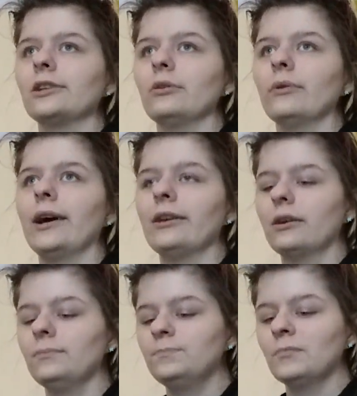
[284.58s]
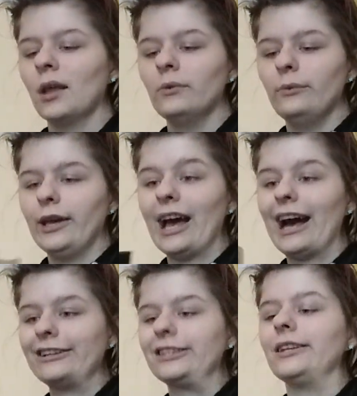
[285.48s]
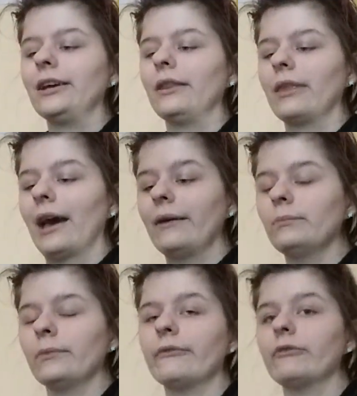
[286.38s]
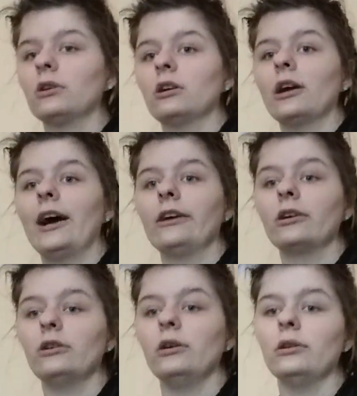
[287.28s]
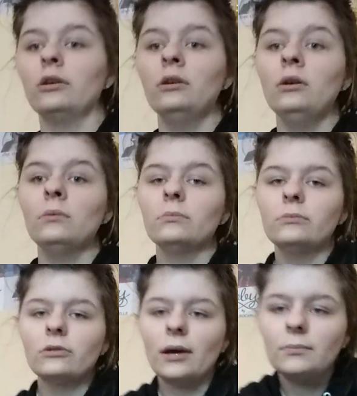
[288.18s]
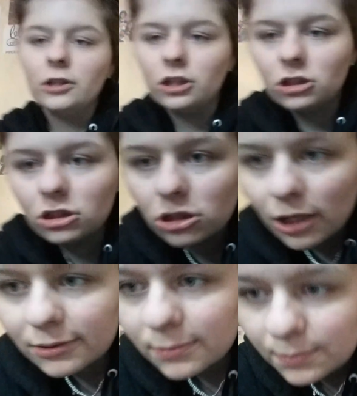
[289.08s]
So, like, we had to get that before I could. Let me check.